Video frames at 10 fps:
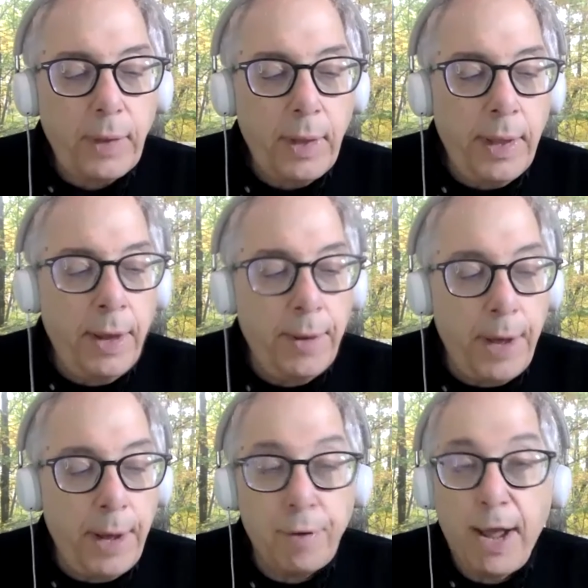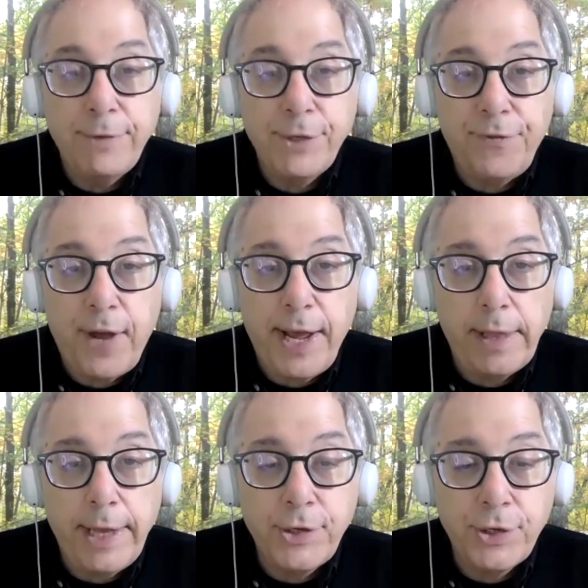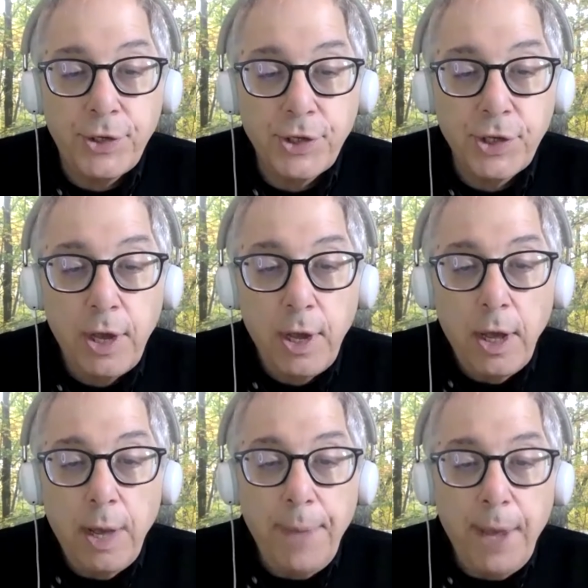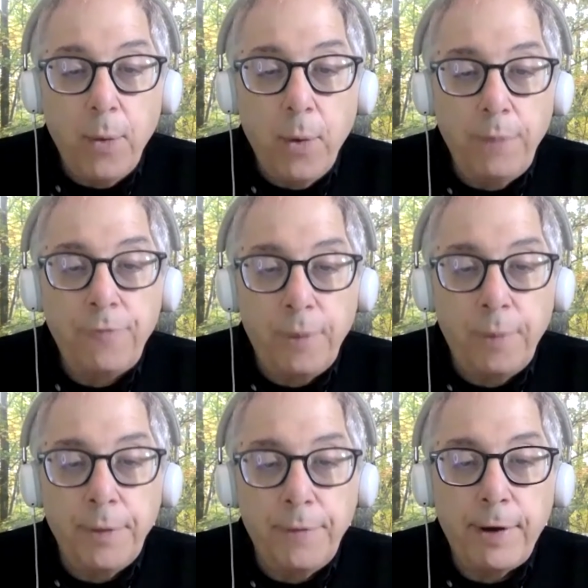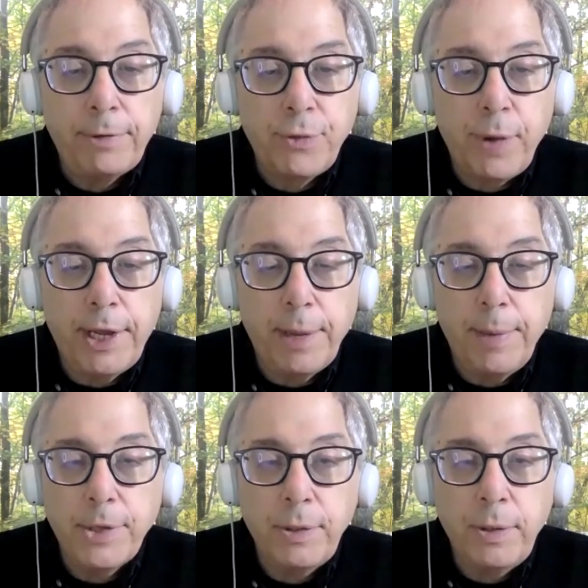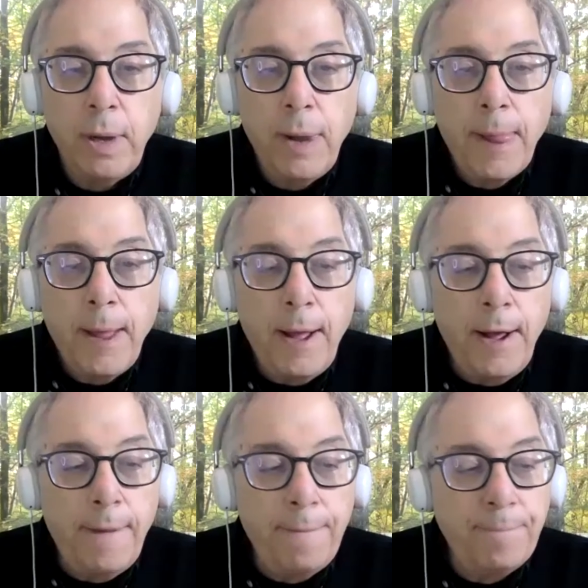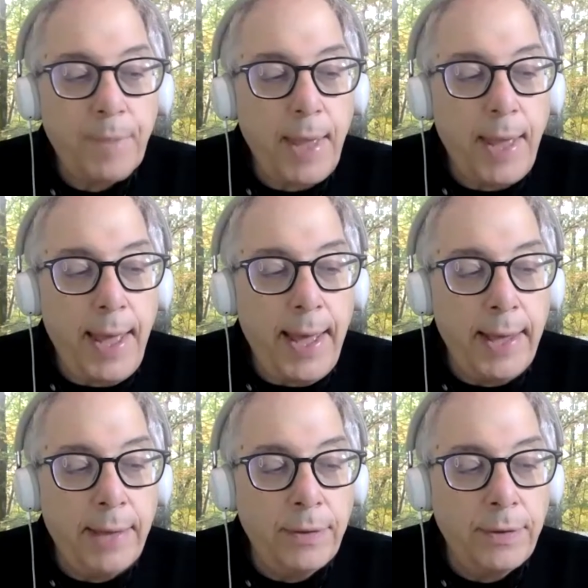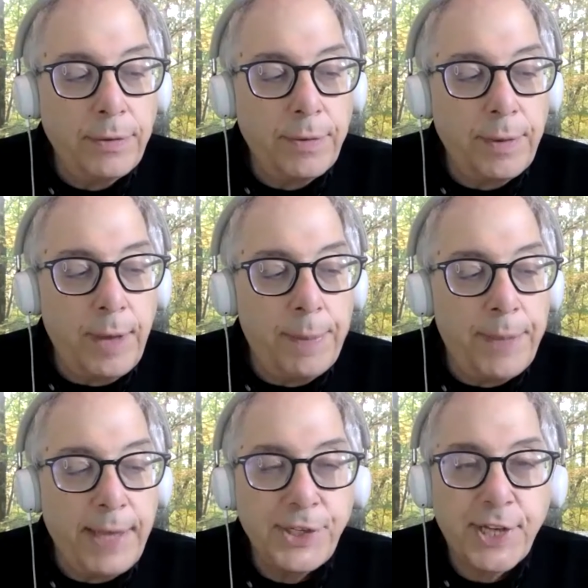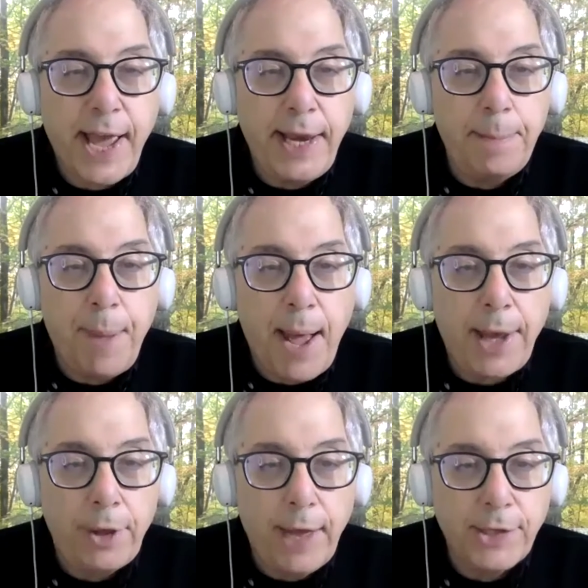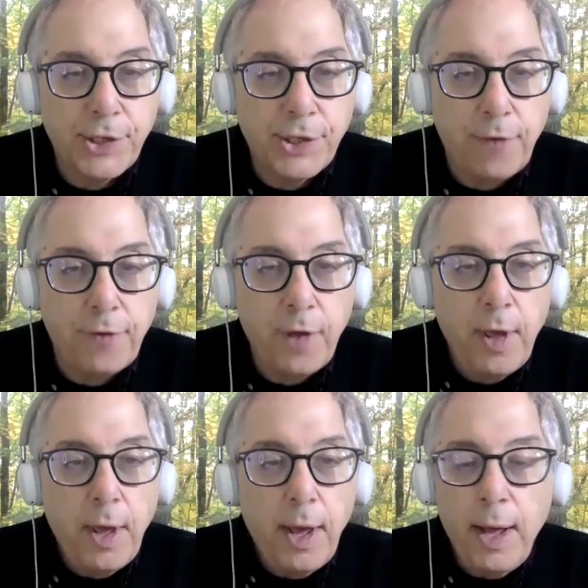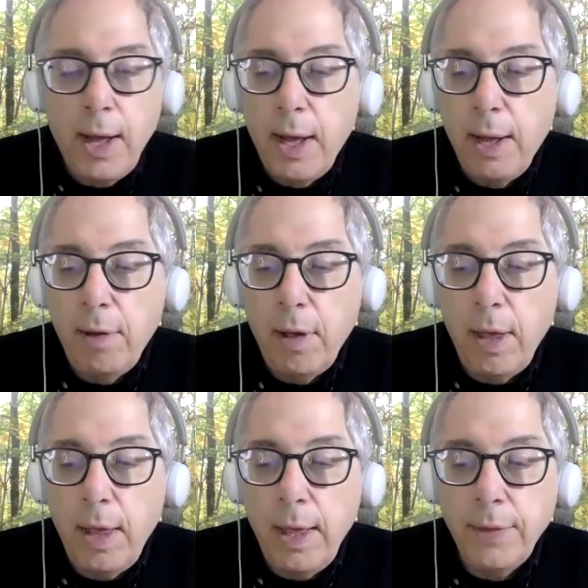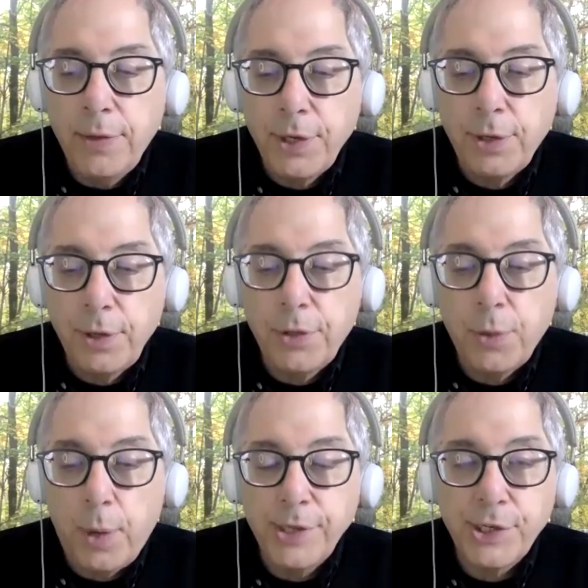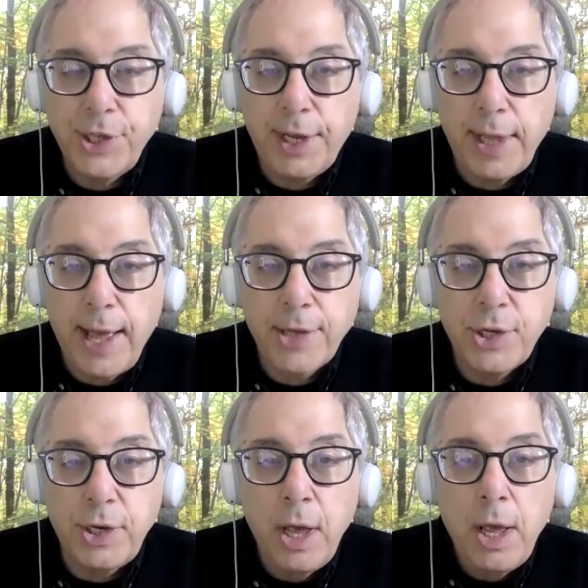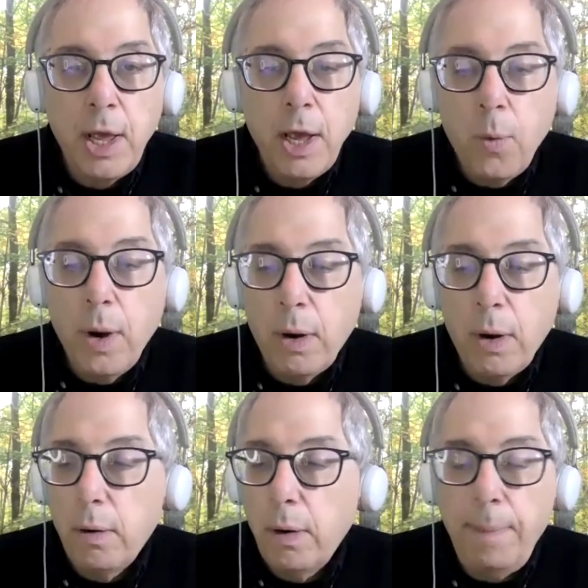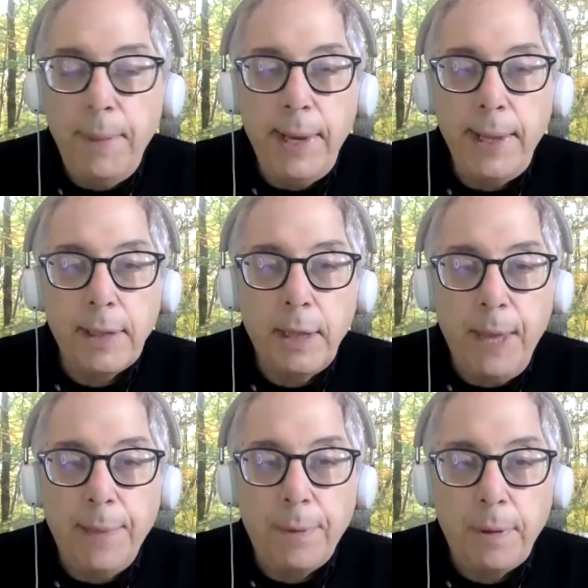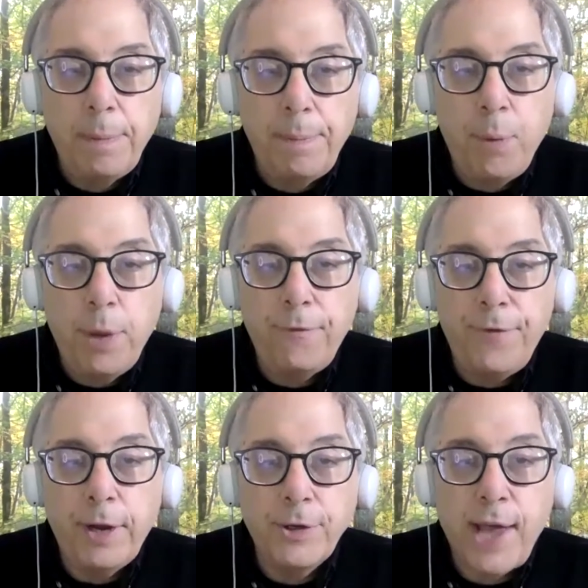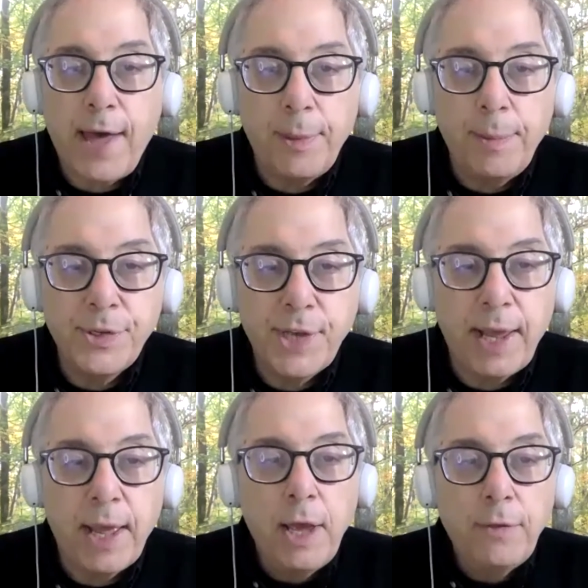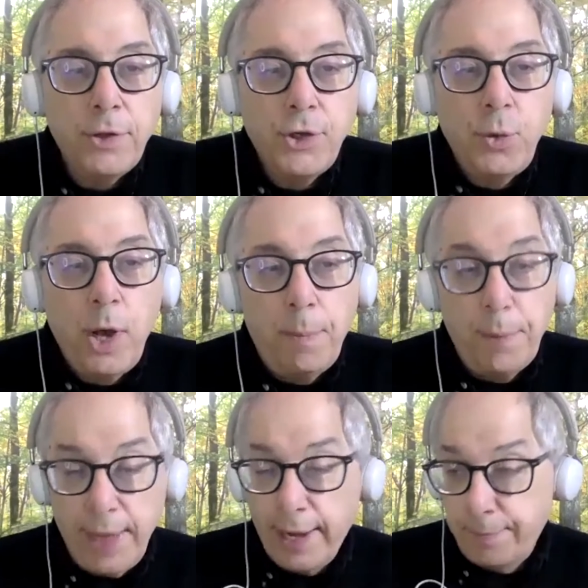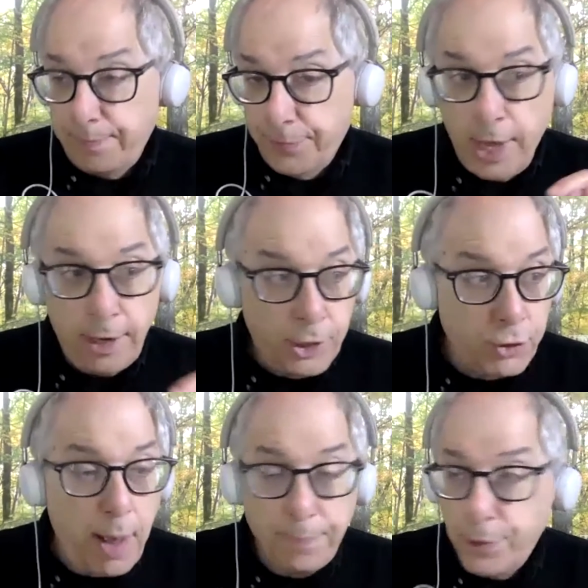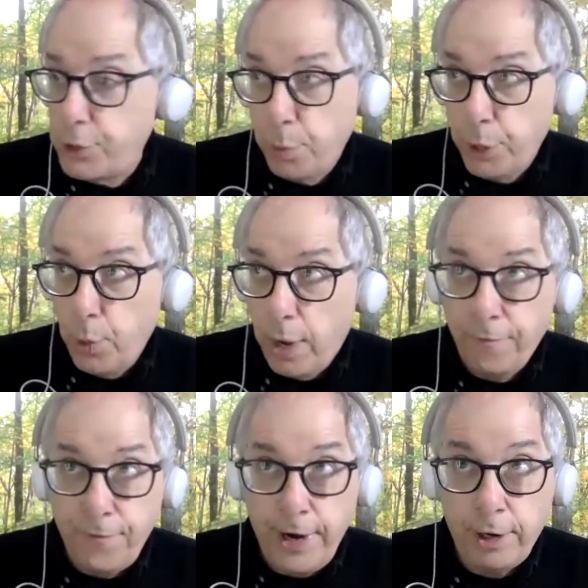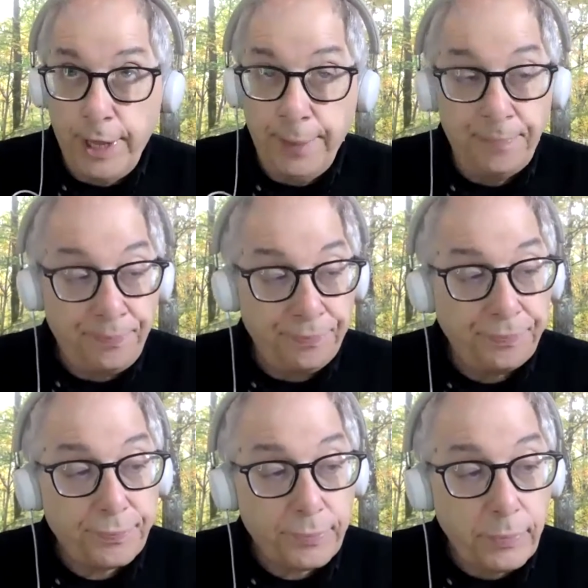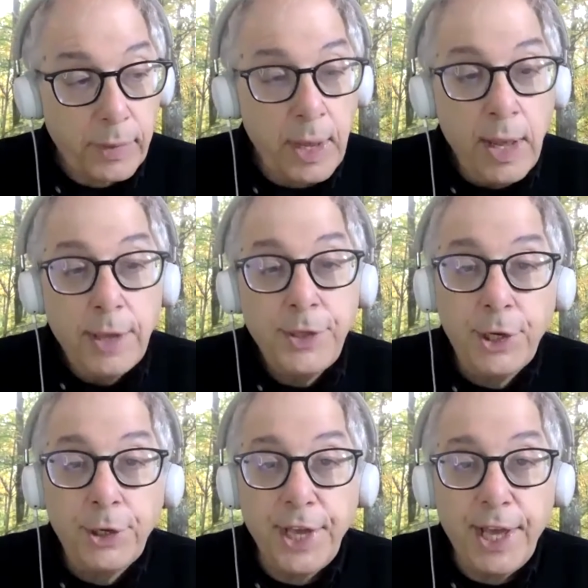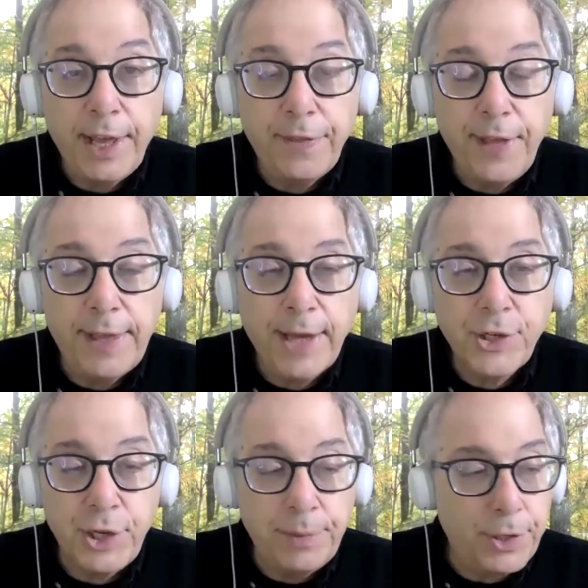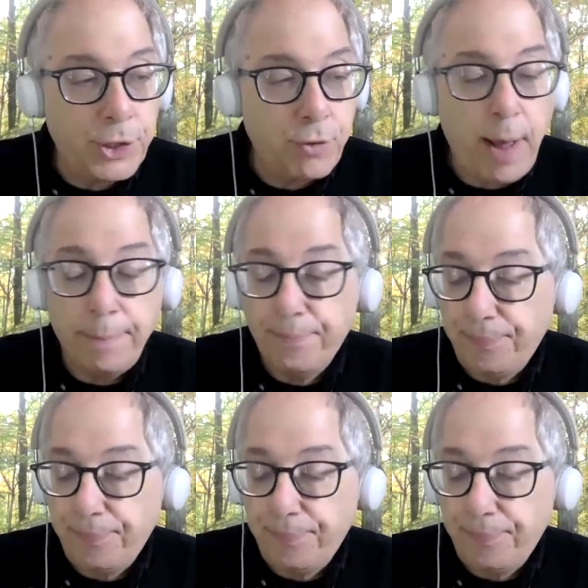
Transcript: you know uh, privacy violations, a big one from the Federal Trade Commission, um, and uh, but they skated by all that stuff uh, until the 2016 election, where immediately people pointed fingers at them and saying, "Did you help elect Donald Trump? Were you unfairly tilting the election to Trump?